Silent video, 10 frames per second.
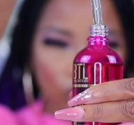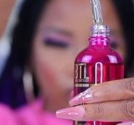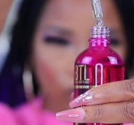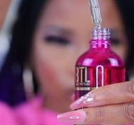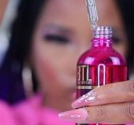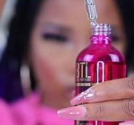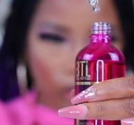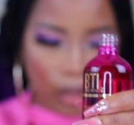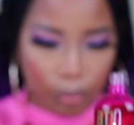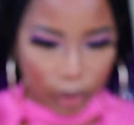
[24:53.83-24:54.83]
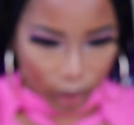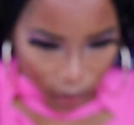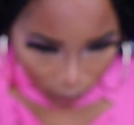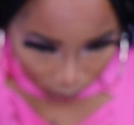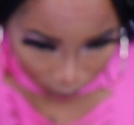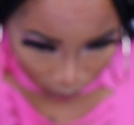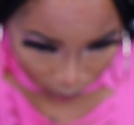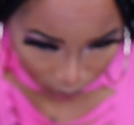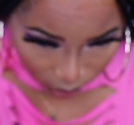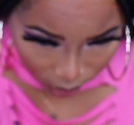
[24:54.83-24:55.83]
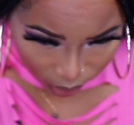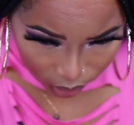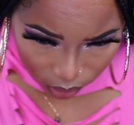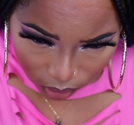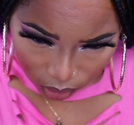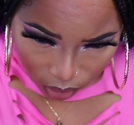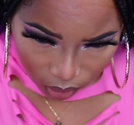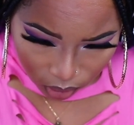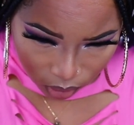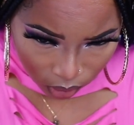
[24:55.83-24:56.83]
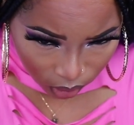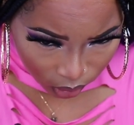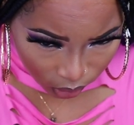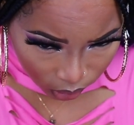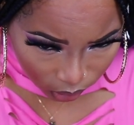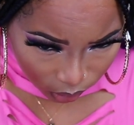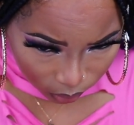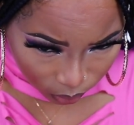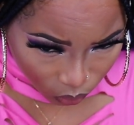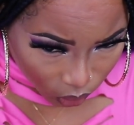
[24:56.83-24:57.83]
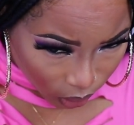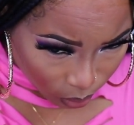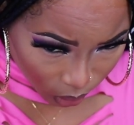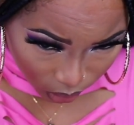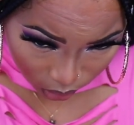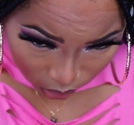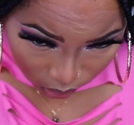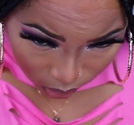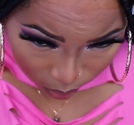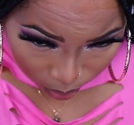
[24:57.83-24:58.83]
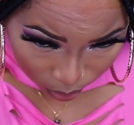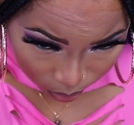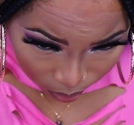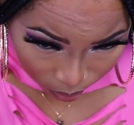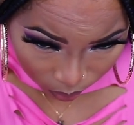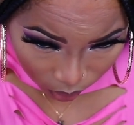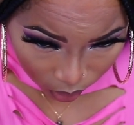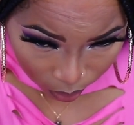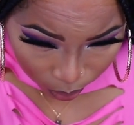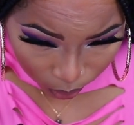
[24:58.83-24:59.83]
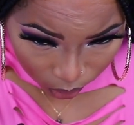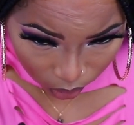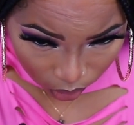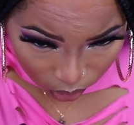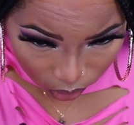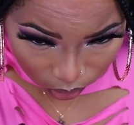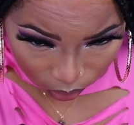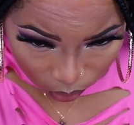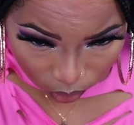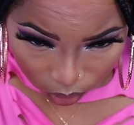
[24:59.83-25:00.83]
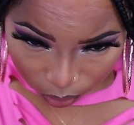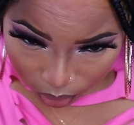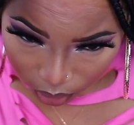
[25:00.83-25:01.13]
this little applicator, and then I just, you know, take my little time, put it on to the roots of my